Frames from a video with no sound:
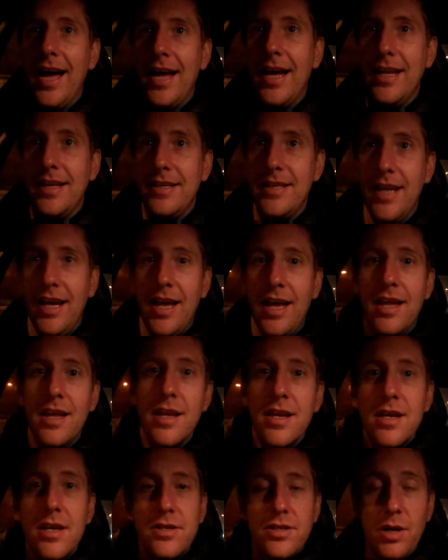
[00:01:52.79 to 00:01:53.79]
and
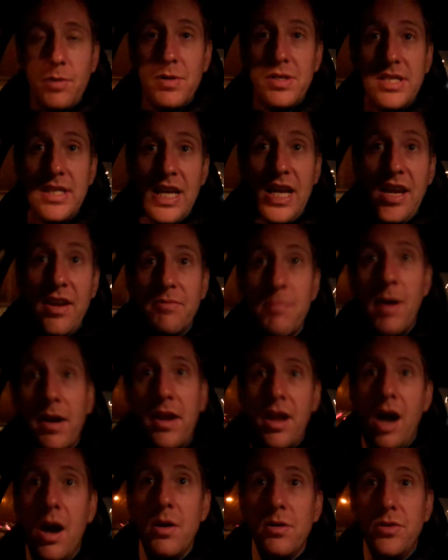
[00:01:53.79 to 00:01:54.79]
uh, so was steve my
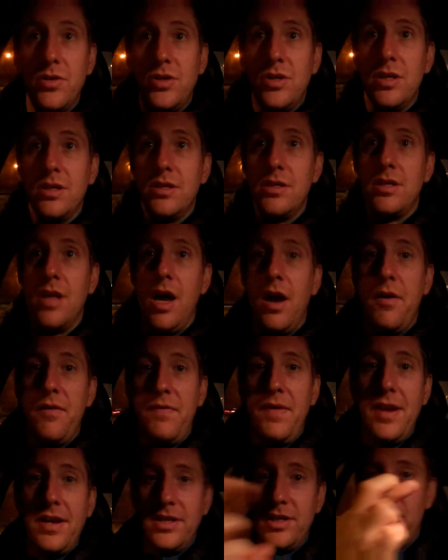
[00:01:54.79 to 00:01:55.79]
coach so
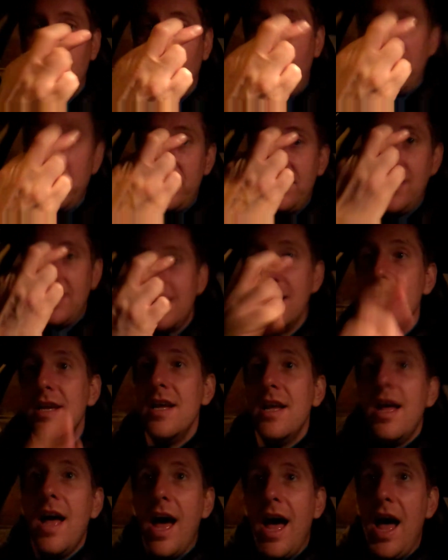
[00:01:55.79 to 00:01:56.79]
fingers crossed
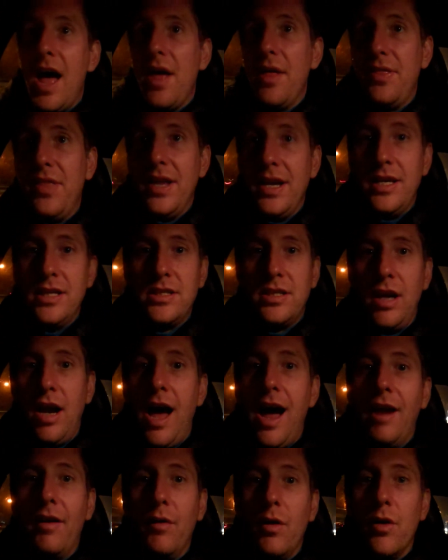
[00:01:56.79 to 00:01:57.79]
uh, things
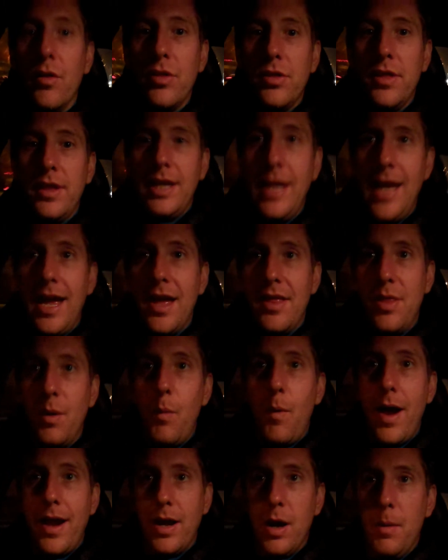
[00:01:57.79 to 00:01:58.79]
are on the uh, the
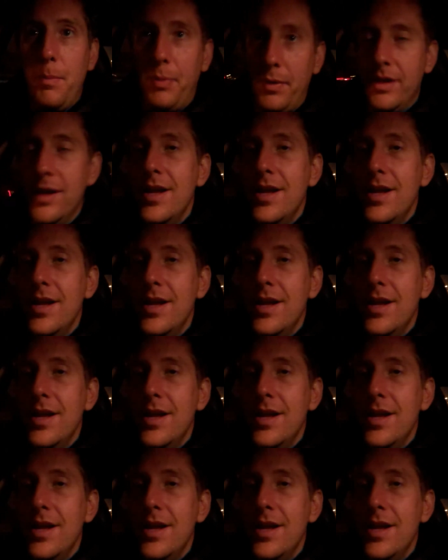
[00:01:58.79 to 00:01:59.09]
way up